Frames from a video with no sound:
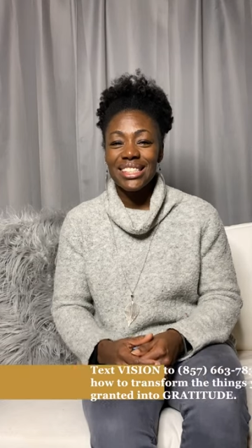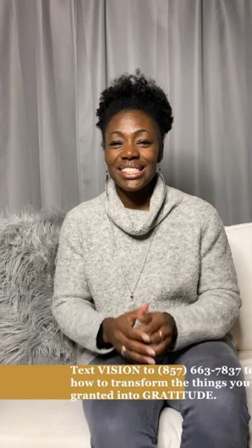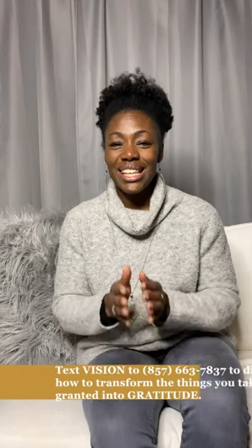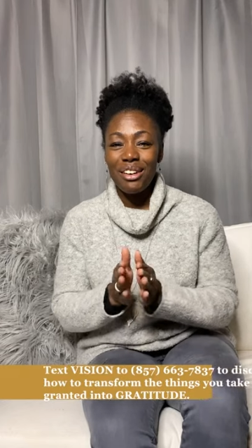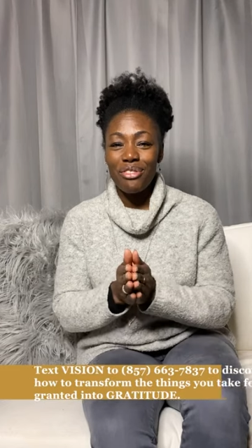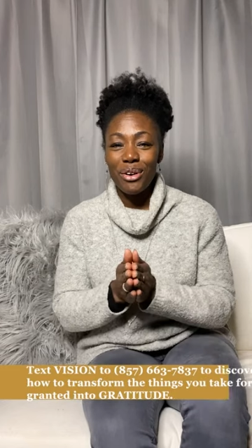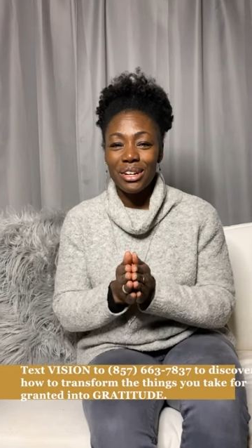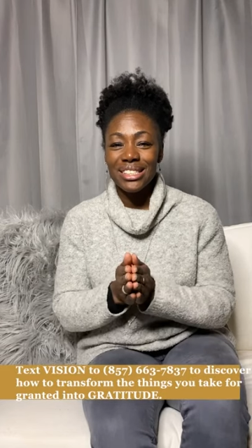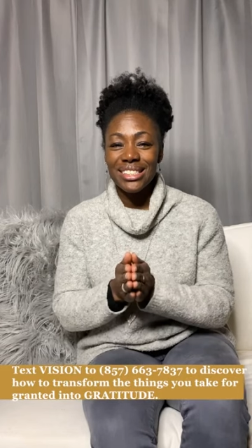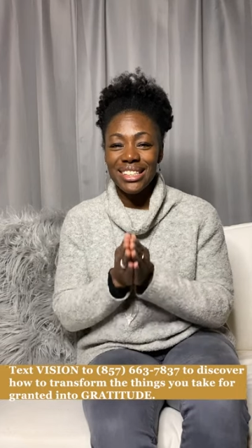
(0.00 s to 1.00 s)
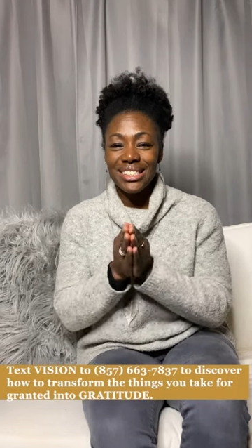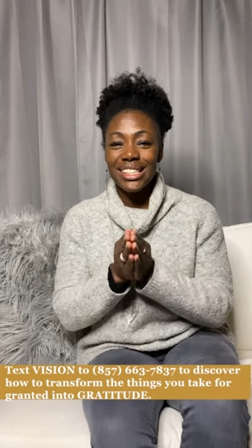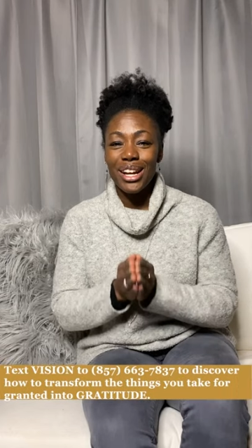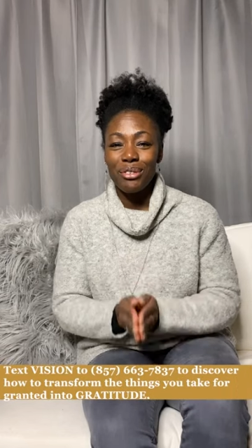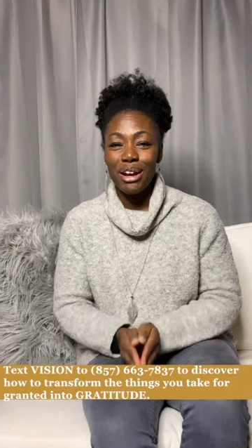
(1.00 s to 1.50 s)
Stay focused,
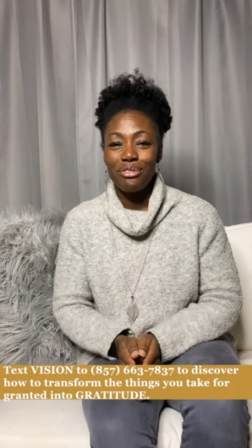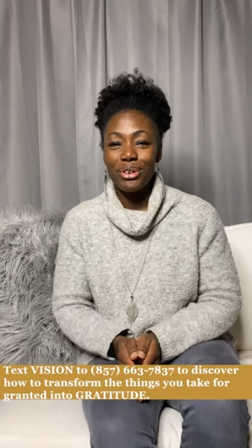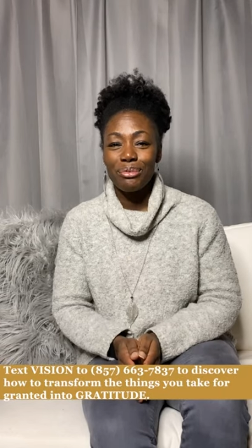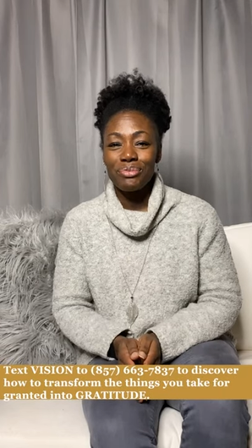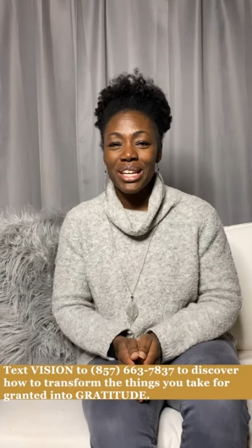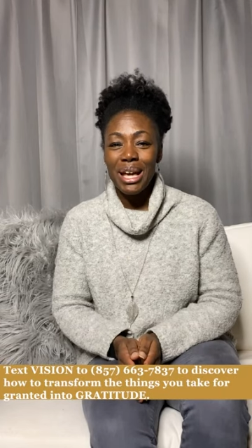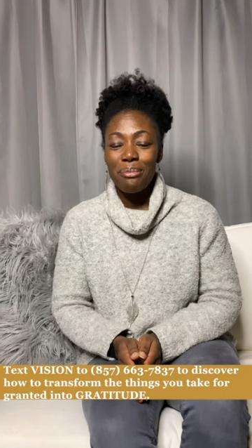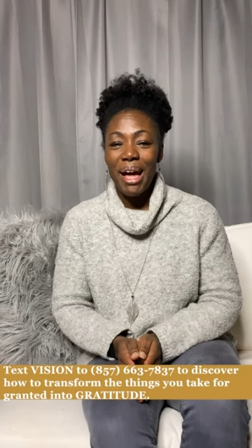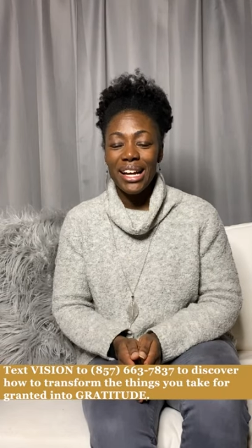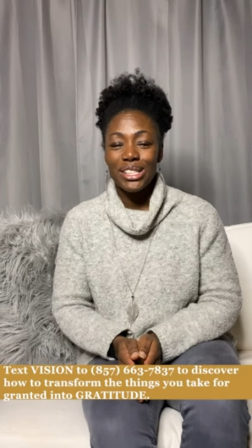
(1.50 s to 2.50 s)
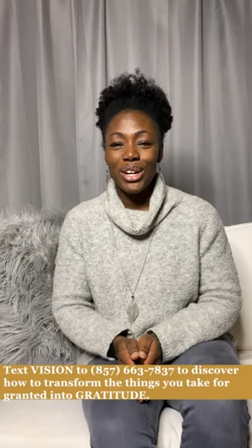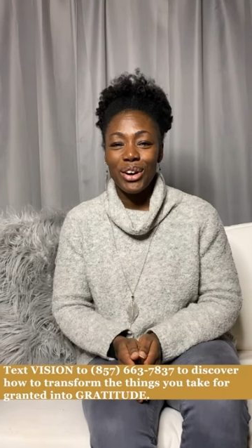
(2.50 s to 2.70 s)
stay grateful, pass it